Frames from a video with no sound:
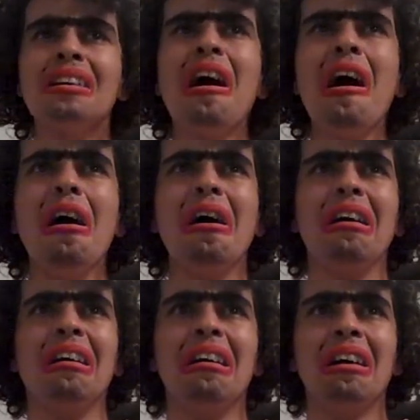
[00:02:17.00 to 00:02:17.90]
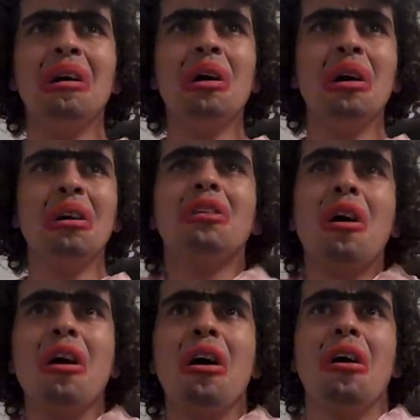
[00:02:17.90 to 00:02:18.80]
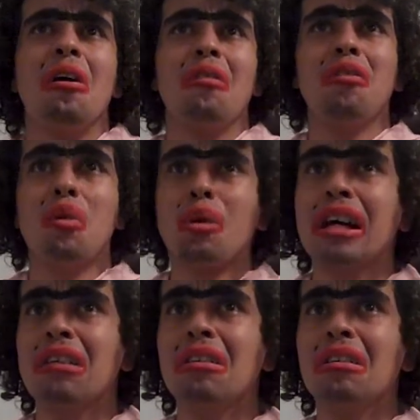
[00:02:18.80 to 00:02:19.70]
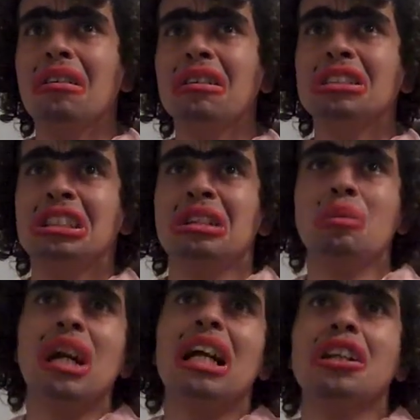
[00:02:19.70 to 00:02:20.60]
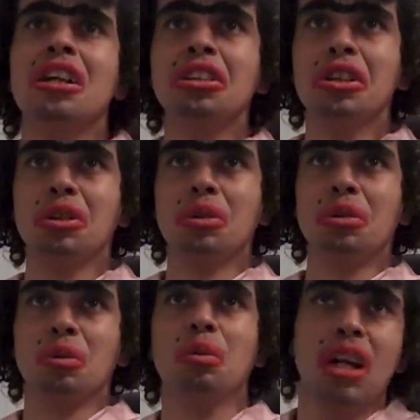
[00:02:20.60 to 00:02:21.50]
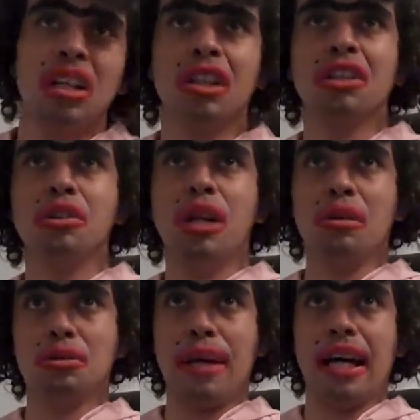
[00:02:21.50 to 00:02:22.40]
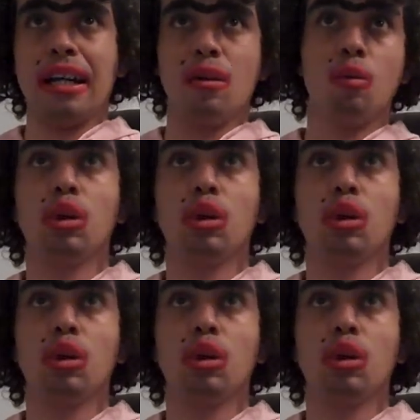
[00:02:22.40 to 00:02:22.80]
Girl! Girl, for real? Shit, what I done to you? What I done to you that was bad? Nothing.